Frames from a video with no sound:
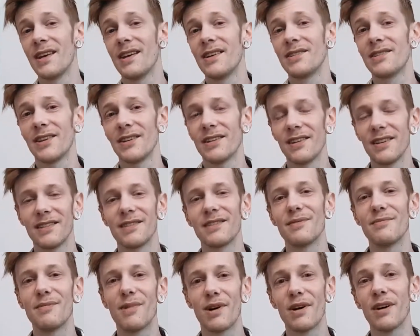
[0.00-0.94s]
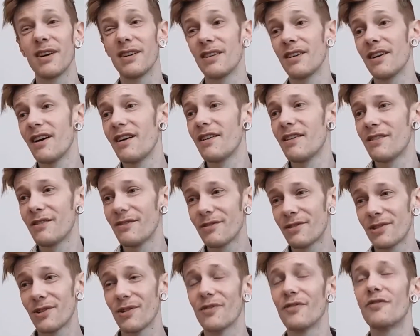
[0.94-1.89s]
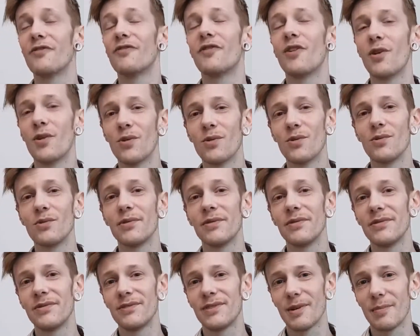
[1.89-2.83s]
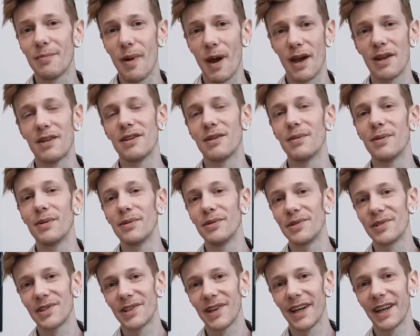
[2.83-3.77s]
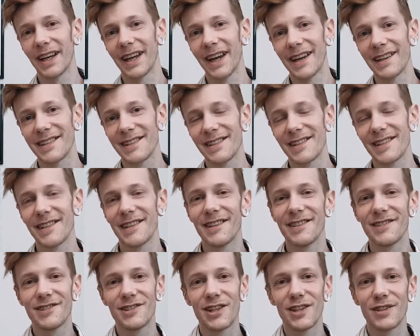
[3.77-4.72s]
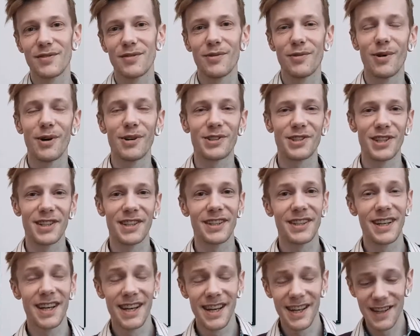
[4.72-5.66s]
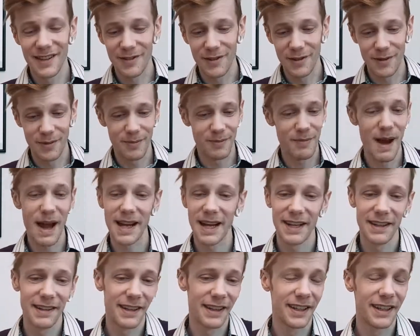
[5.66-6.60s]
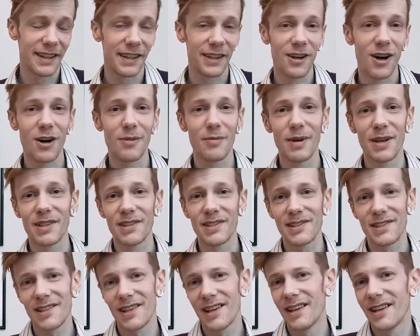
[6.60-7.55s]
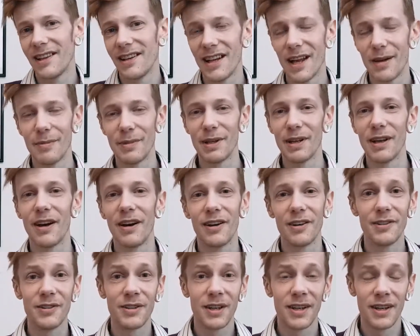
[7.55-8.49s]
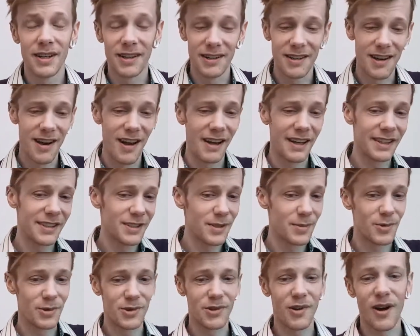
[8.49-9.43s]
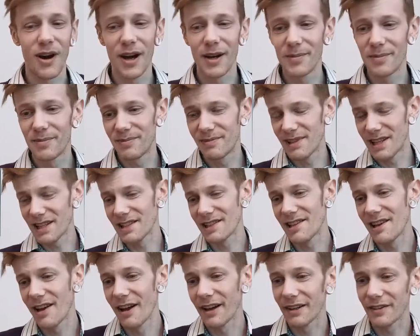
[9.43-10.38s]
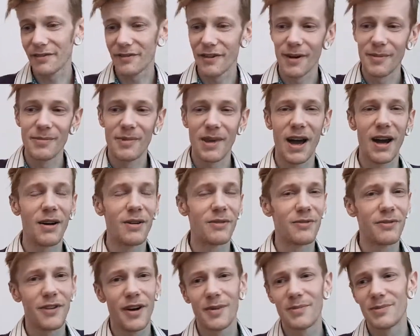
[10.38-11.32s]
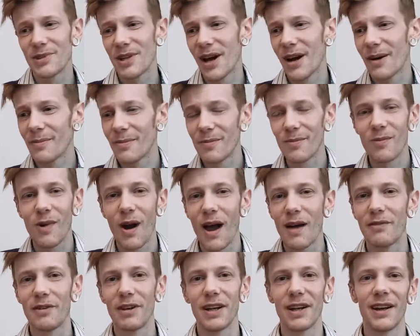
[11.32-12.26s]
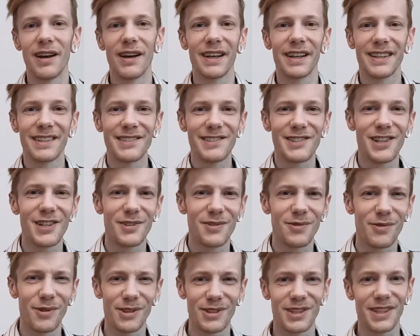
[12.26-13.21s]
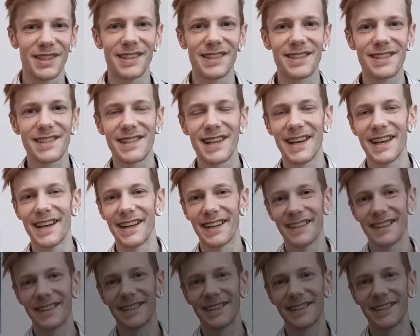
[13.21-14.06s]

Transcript: So these are my sort of full dependables, I guess. Cheers for watching. If you bang anything in the comments, let me know. Like, subscribe, dislike, thumb down, thumbs up, whatever you like. Cheers for watching. See ya.